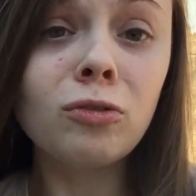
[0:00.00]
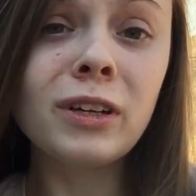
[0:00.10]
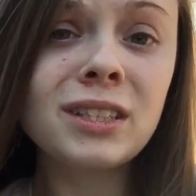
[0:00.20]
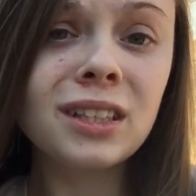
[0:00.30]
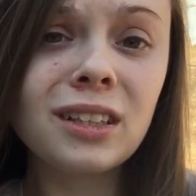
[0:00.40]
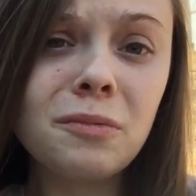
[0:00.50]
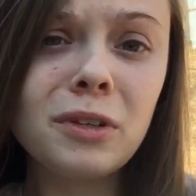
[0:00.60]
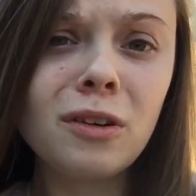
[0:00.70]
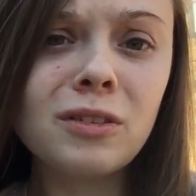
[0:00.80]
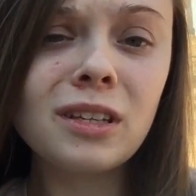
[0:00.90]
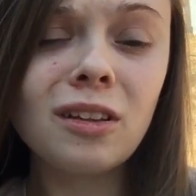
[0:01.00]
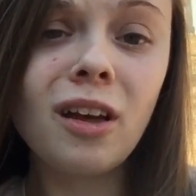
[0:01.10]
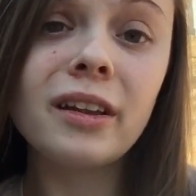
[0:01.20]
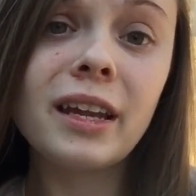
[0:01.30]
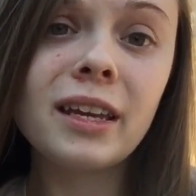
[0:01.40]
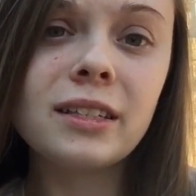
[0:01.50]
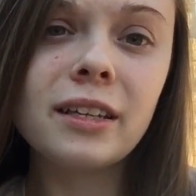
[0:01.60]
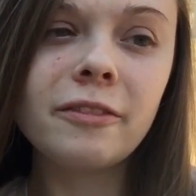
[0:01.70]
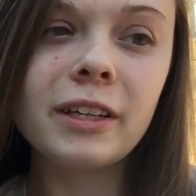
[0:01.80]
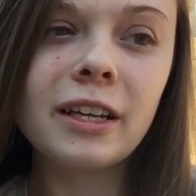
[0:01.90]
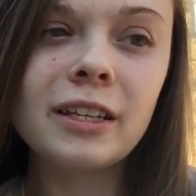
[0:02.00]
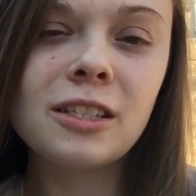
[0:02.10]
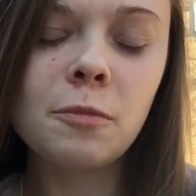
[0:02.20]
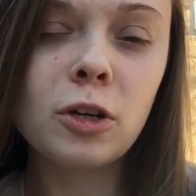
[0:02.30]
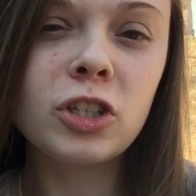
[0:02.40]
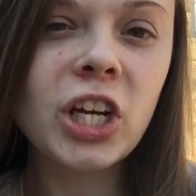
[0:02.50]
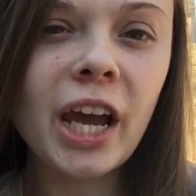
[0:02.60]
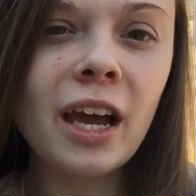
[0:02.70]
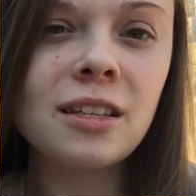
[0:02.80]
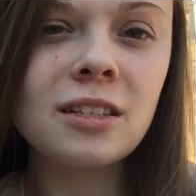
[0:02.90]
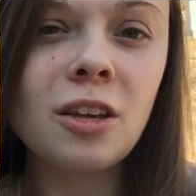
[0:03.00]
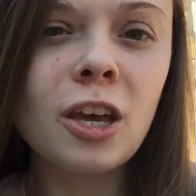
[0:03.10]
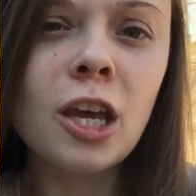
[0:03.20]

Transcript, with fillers: Recently I've been noticing a lot of negativity in some of your chats.